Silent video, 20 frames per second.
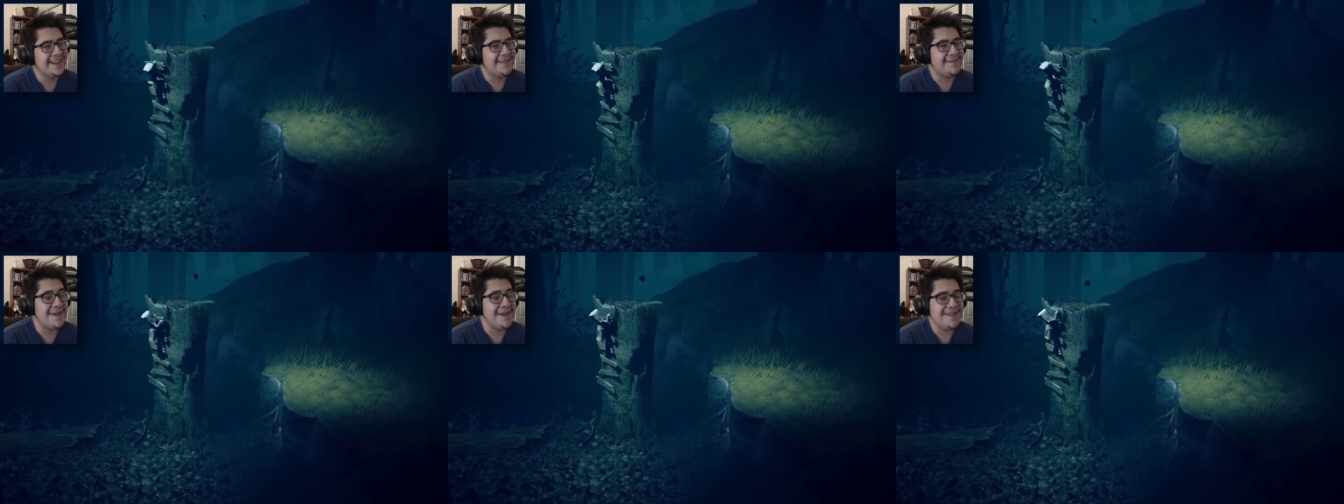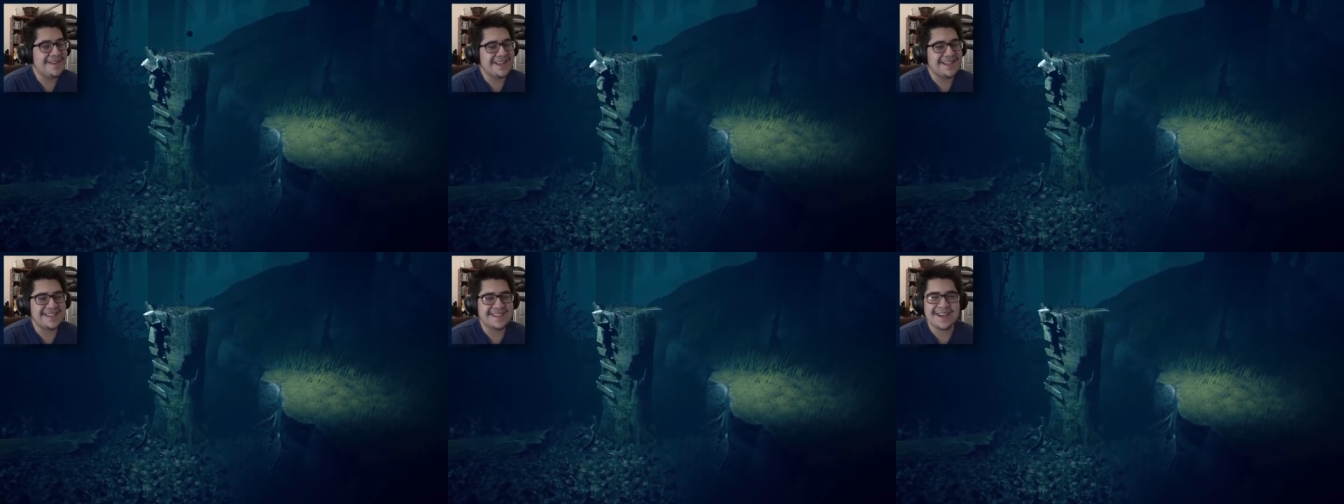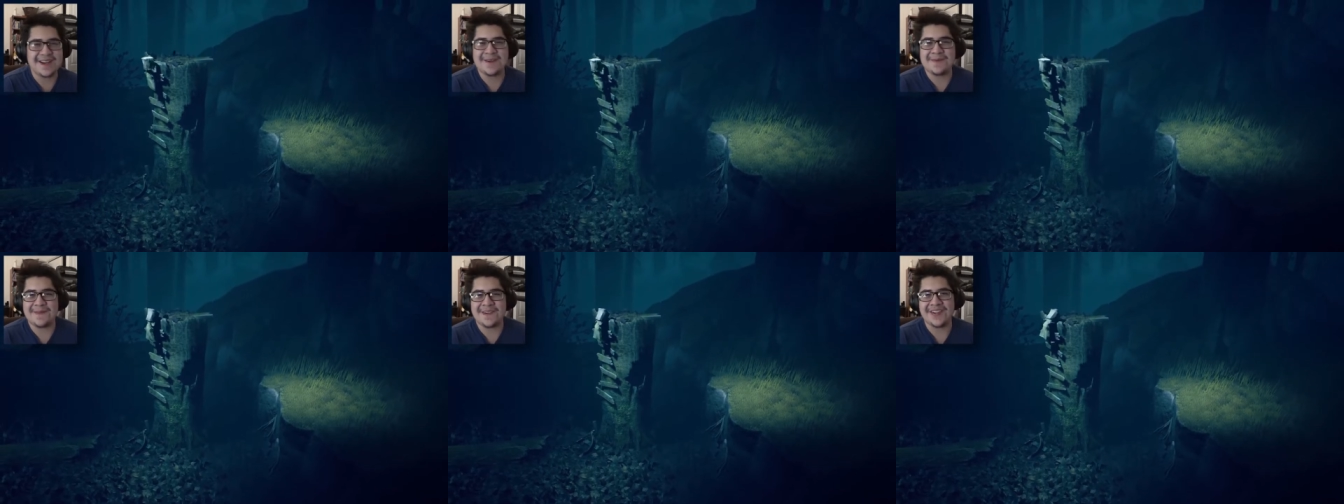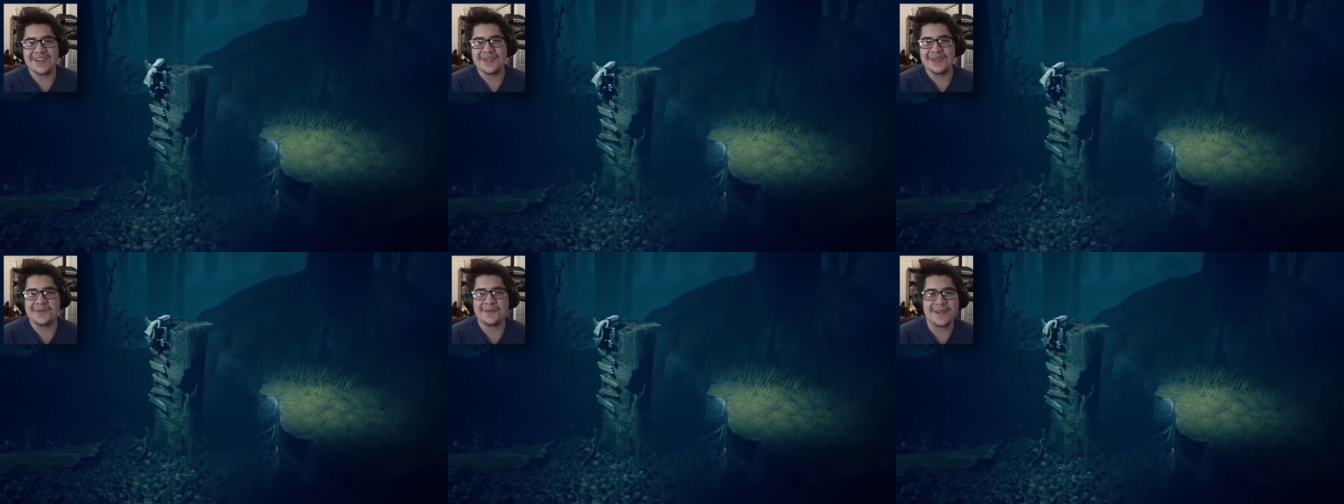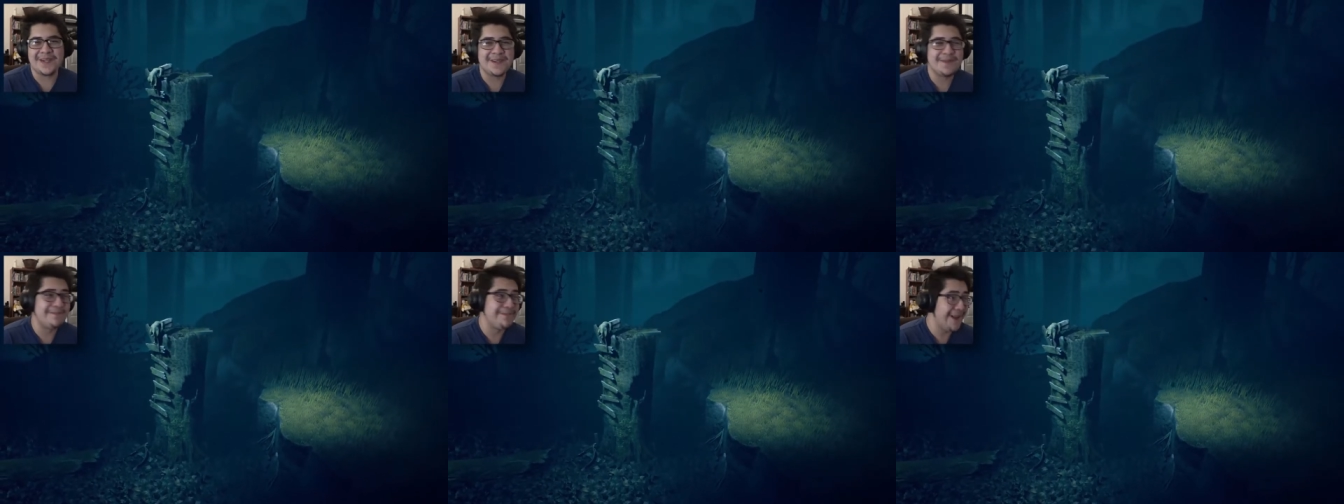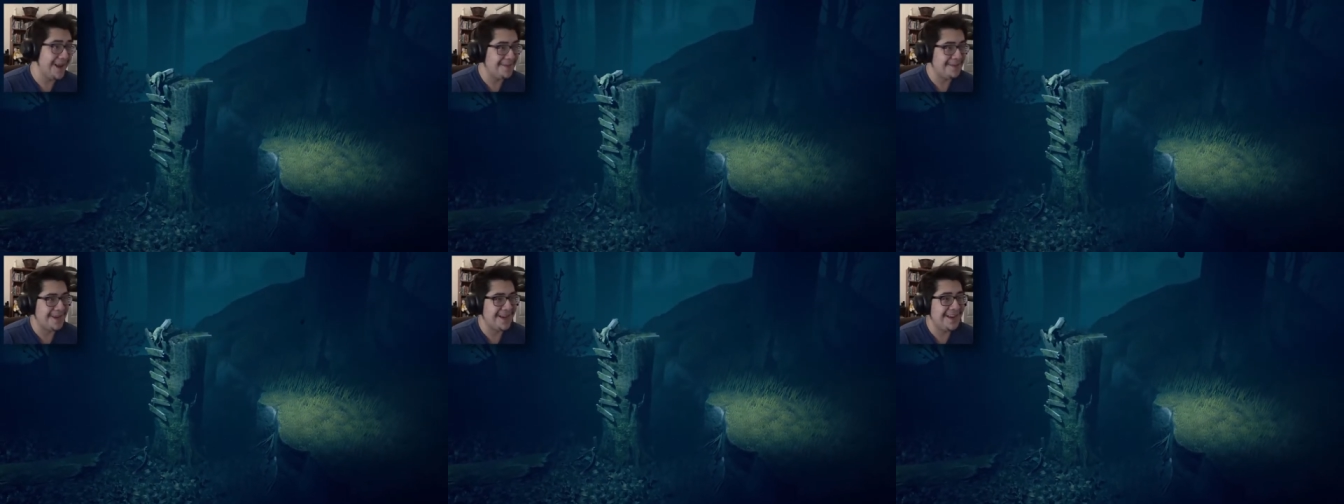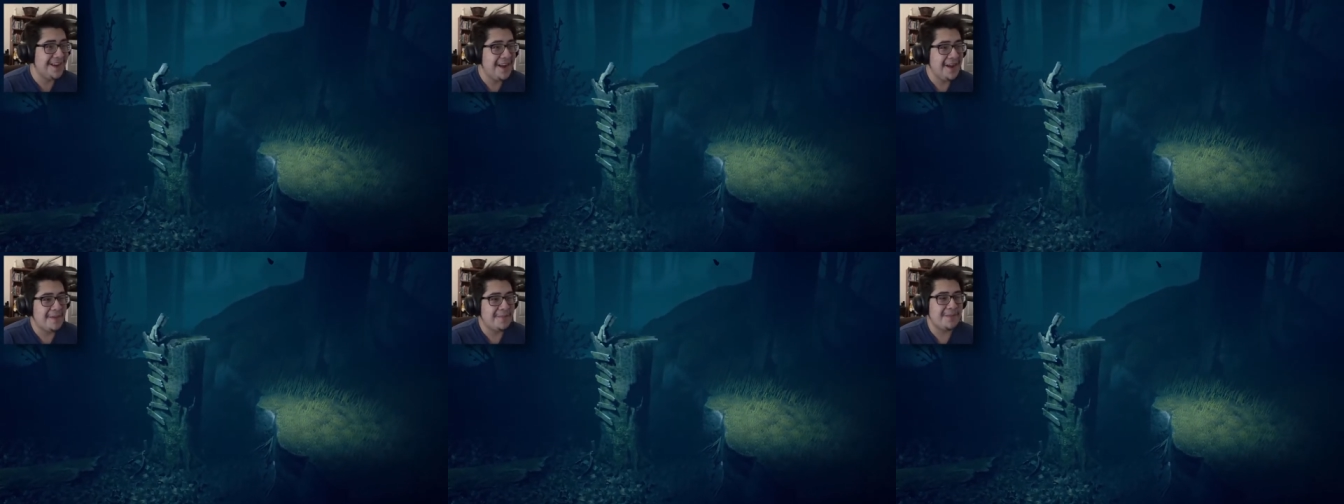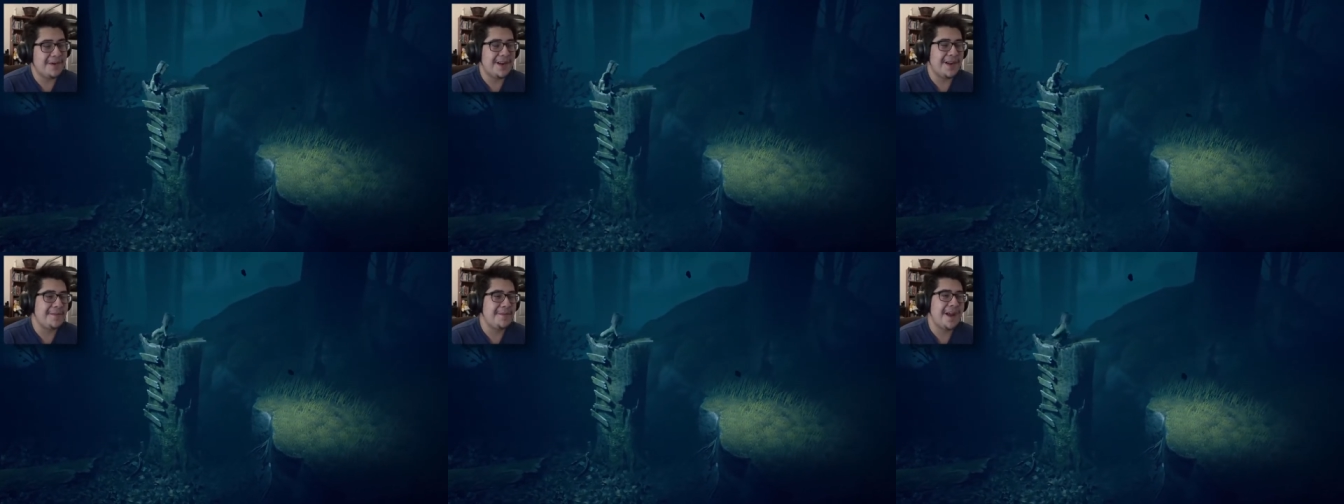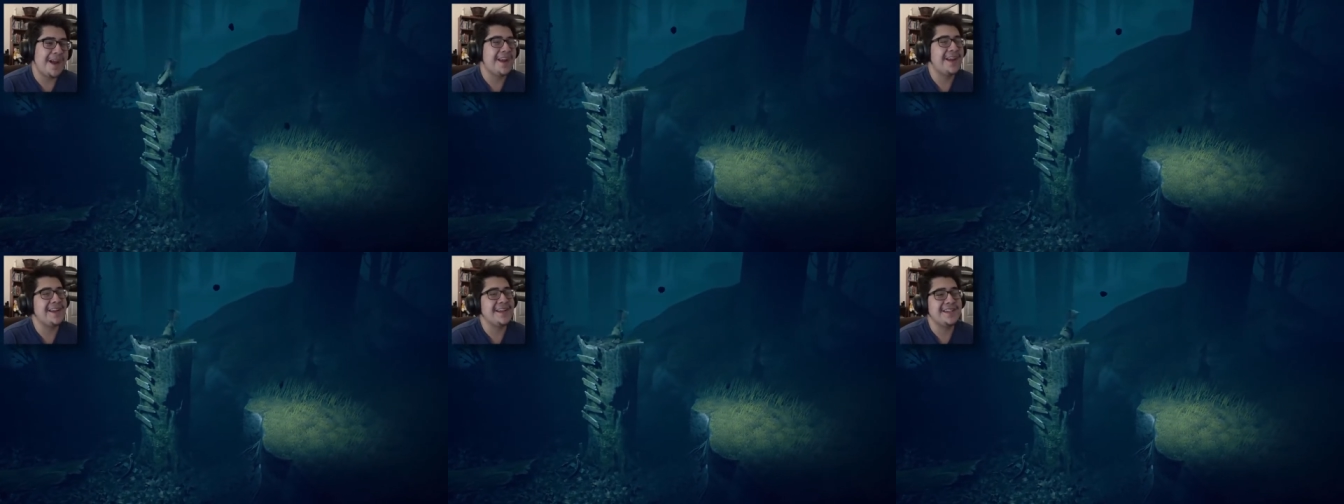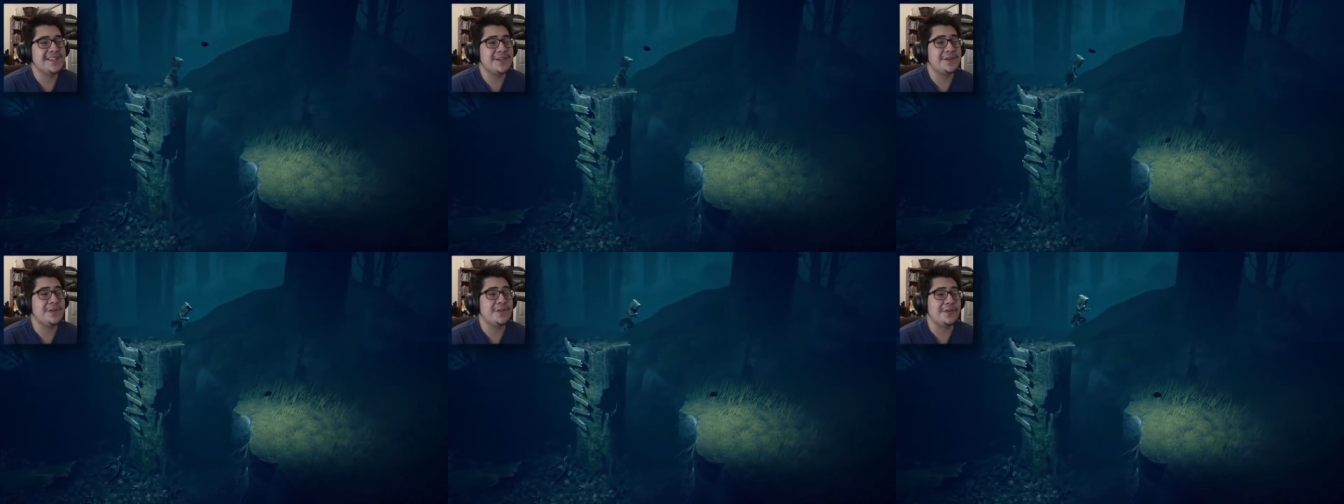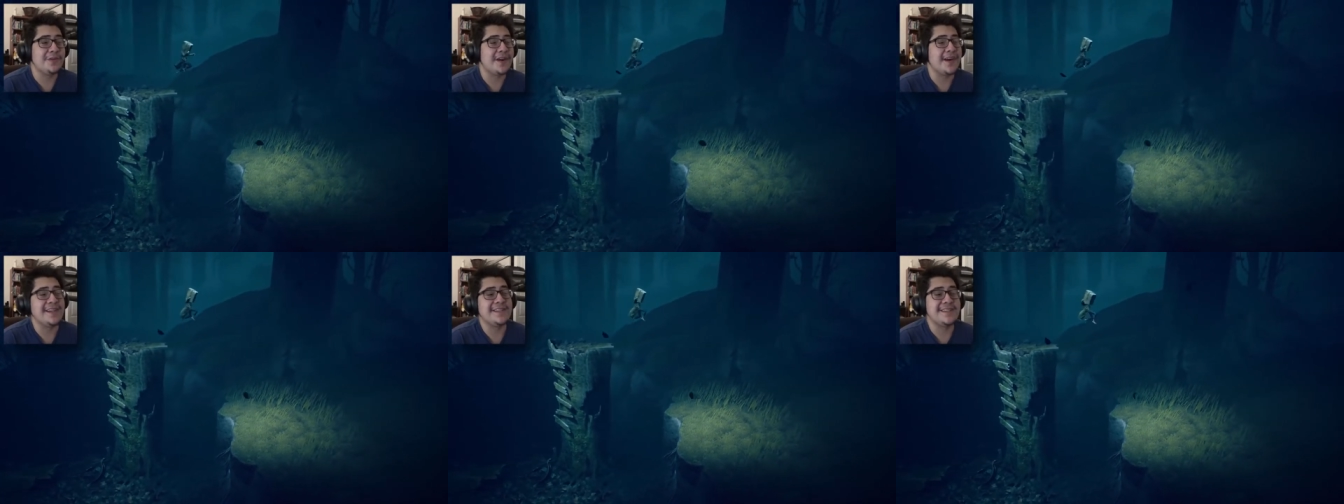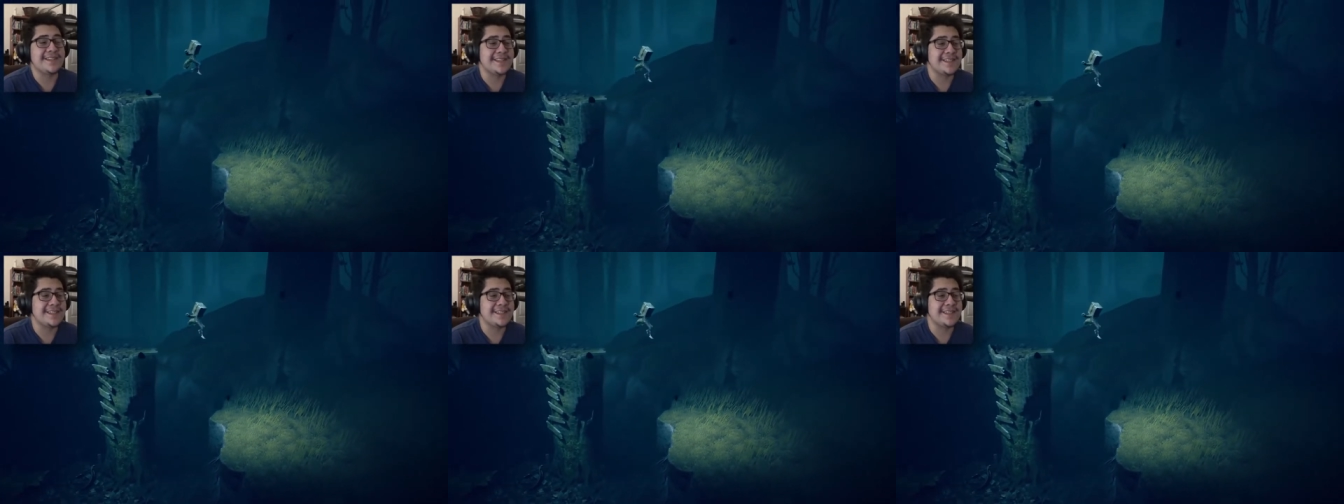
Maybe that scared me a little bit. Maybe. But I'm not going to tell you guys.